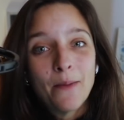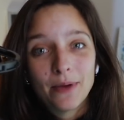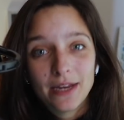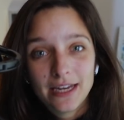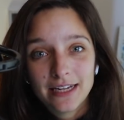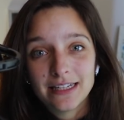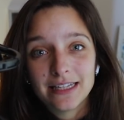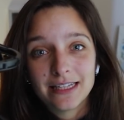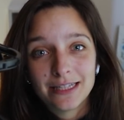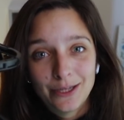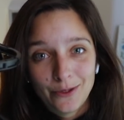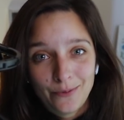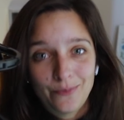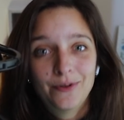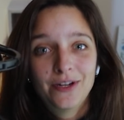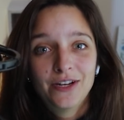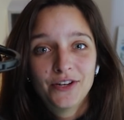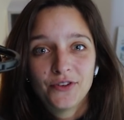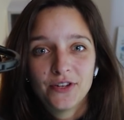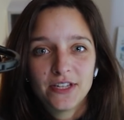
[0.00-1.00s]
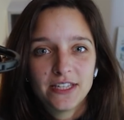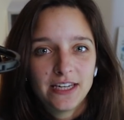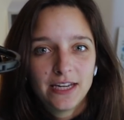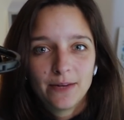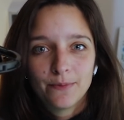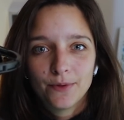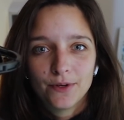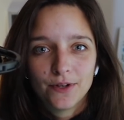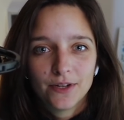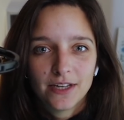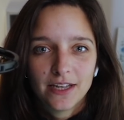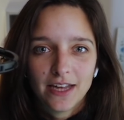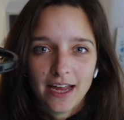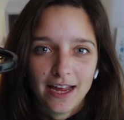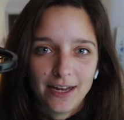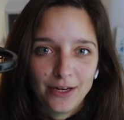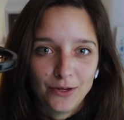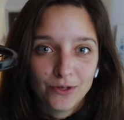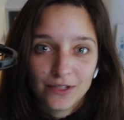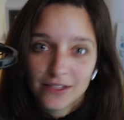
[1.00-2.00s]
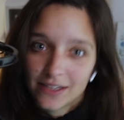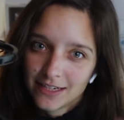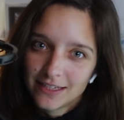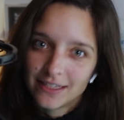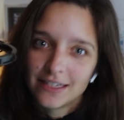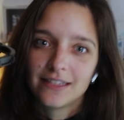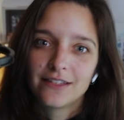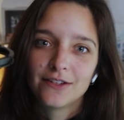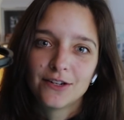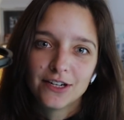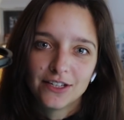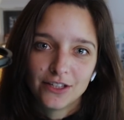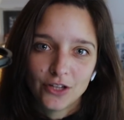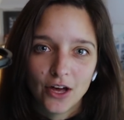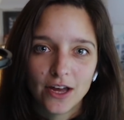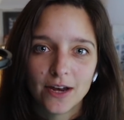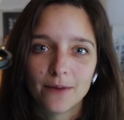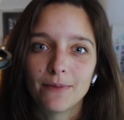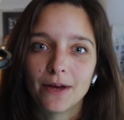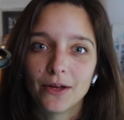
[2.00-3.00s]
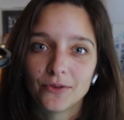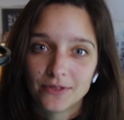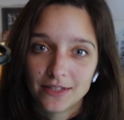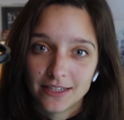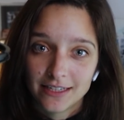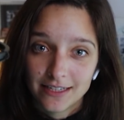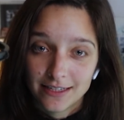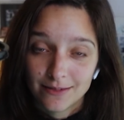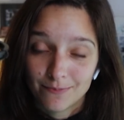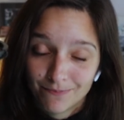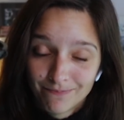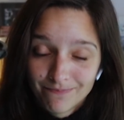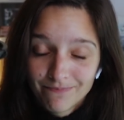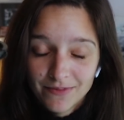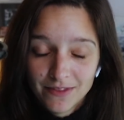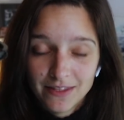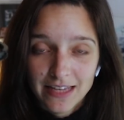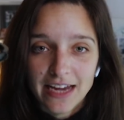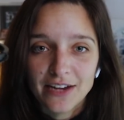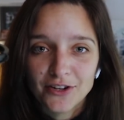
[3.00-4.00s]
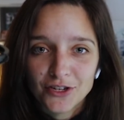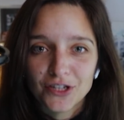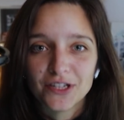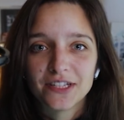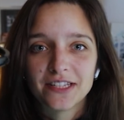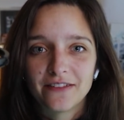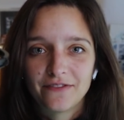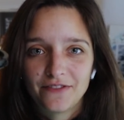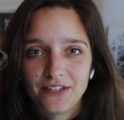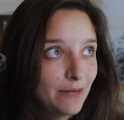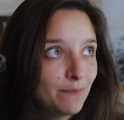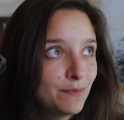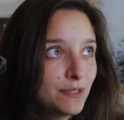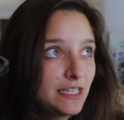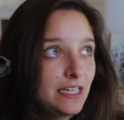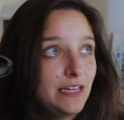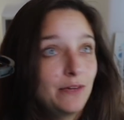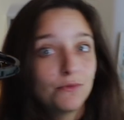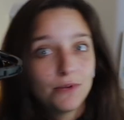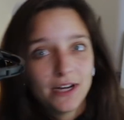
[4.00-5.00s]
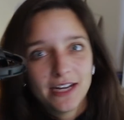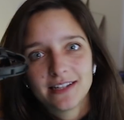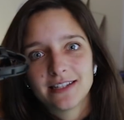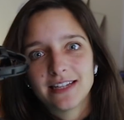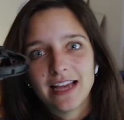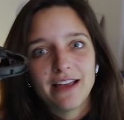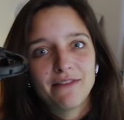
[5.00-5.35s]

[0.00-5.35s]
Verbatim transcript: But it's a super interesting book and you'll get to learn a lot about the dangers of deep sea wreck